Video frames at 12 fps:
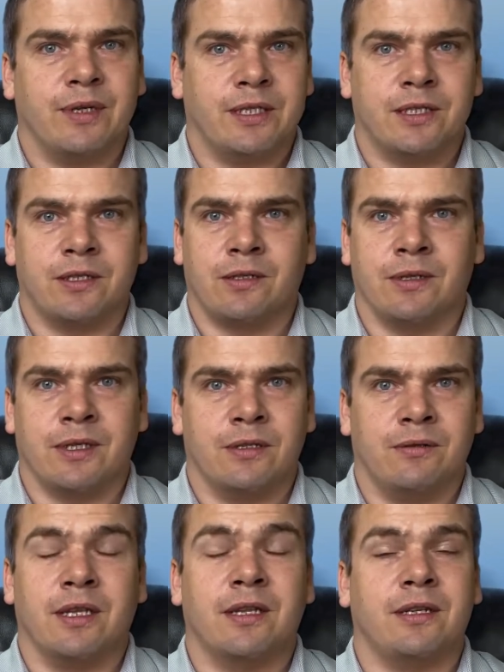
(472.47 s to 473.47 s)
which is going to
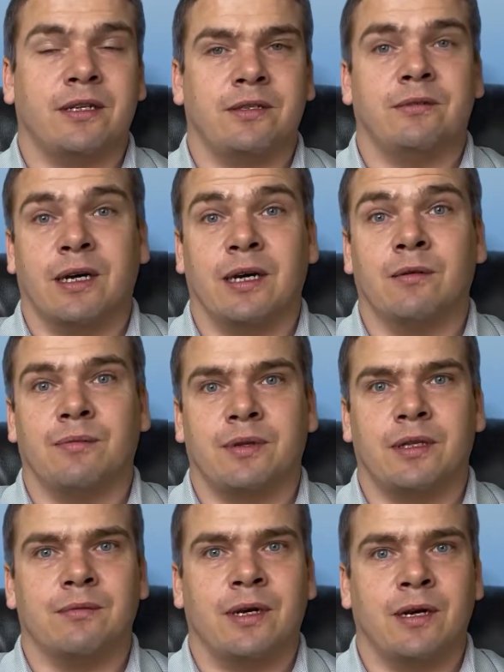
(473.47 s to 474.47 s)
do nothing to help
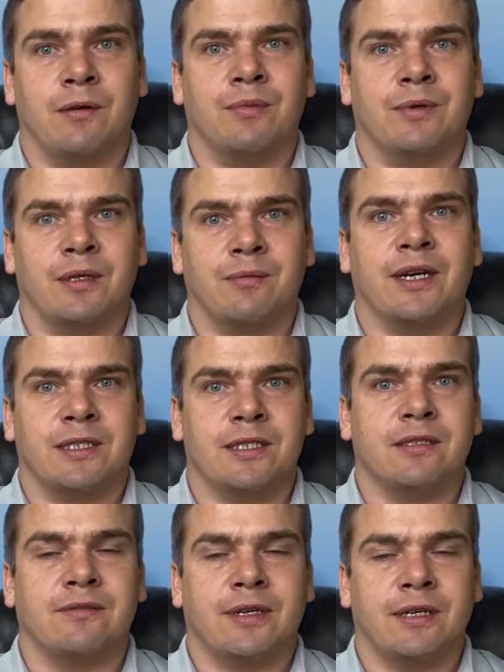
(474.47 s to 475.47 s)
the, help with the
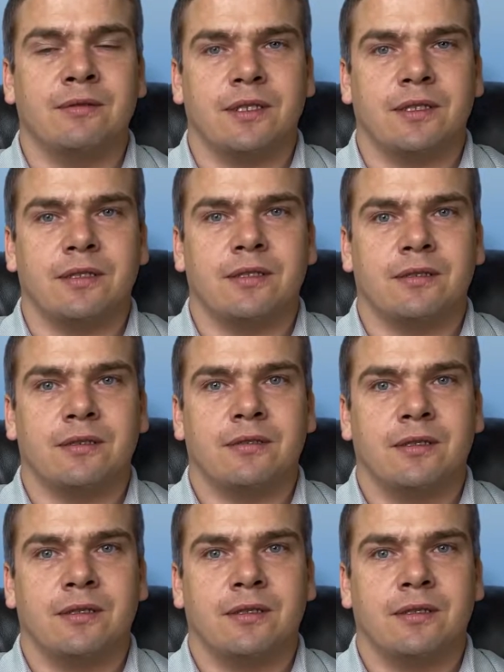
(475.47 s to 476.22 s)
prices of houses,